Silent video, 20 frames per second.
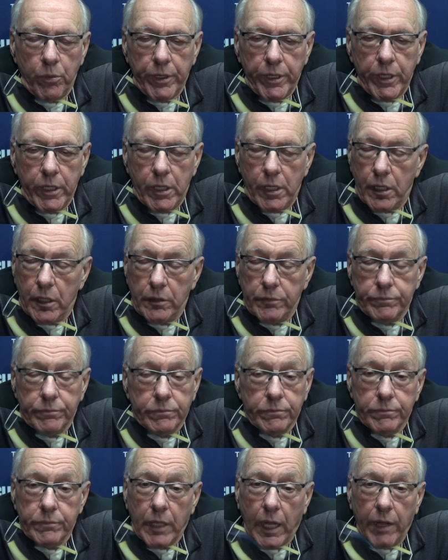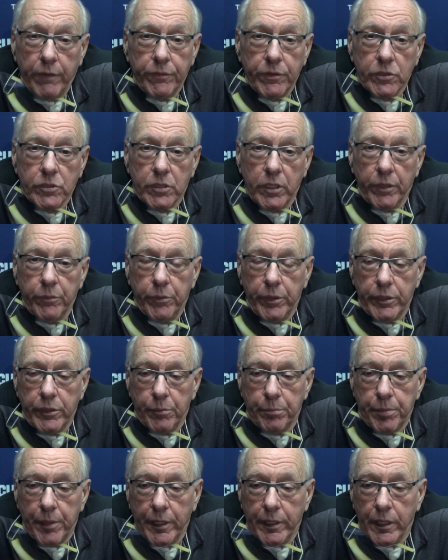We
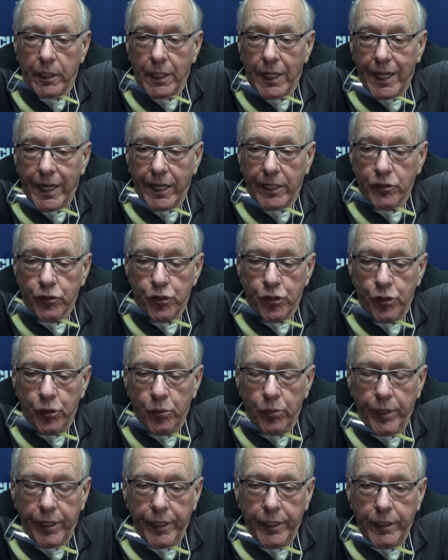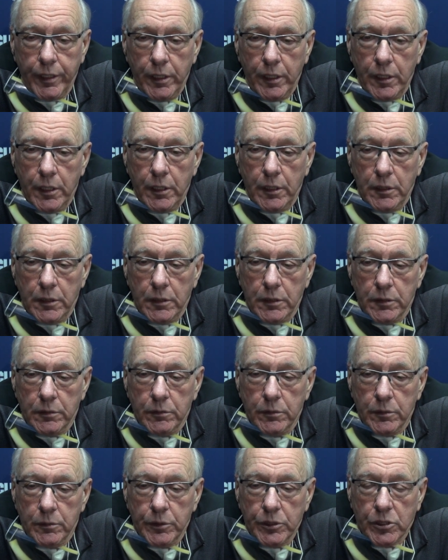depend a lot on
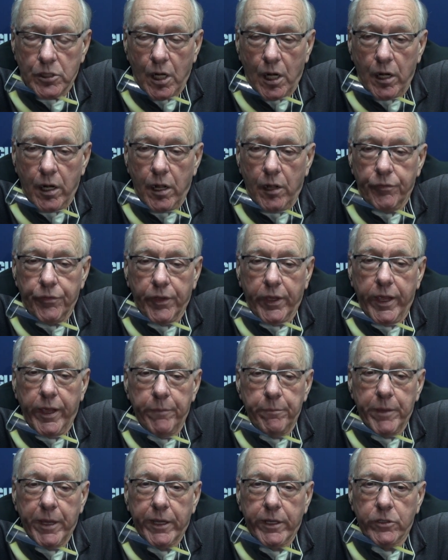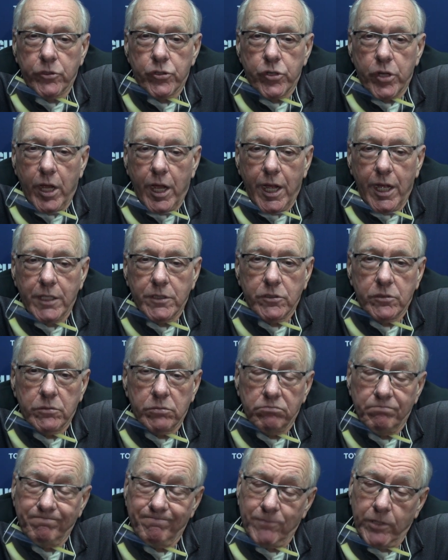shooting. We start off the game making shots.
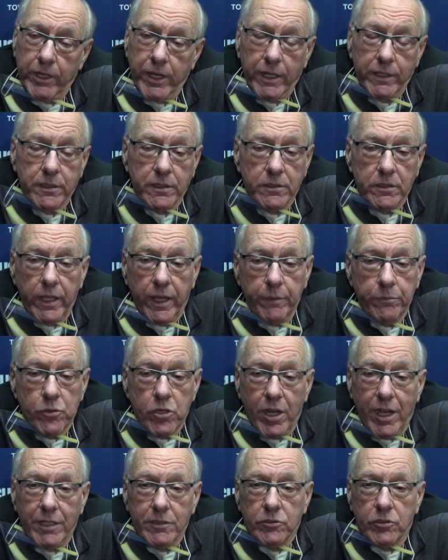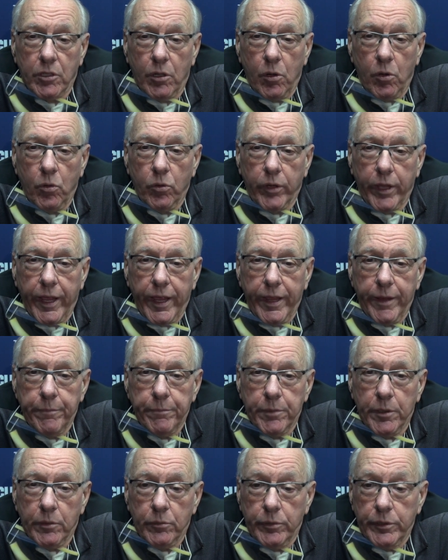We got the same shots the whole game,
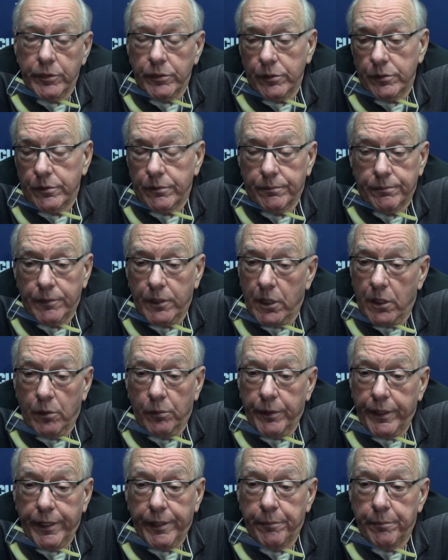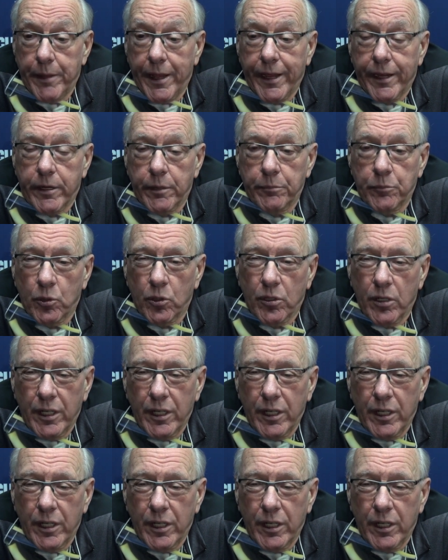but we just, you know, we didn't make them.